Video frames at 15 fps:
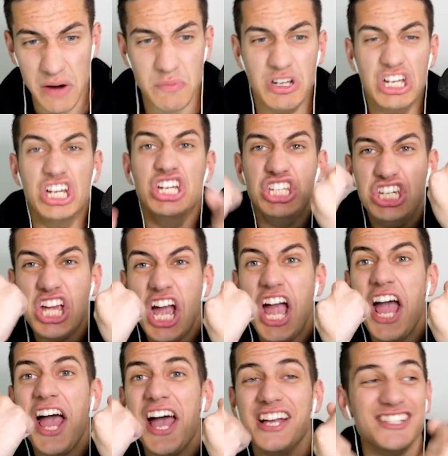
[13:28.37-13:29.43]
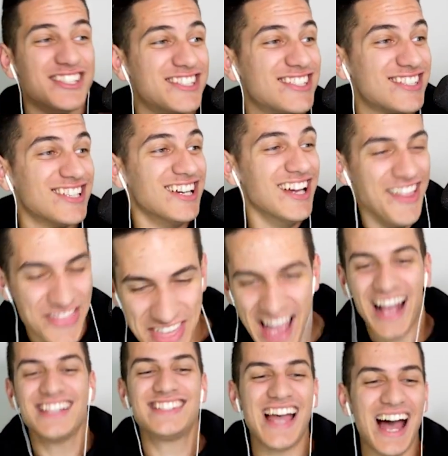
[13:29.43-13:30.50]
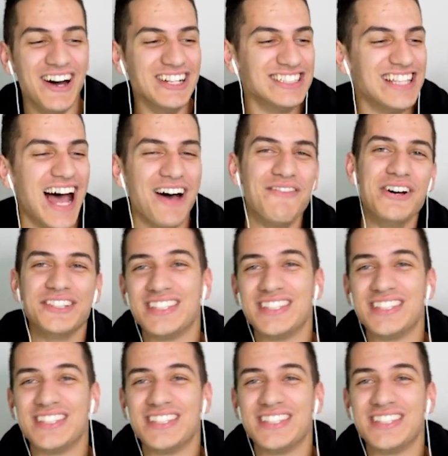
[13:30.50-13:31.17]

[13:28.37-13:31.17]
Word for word: him! Yes! That's how it's done, Moose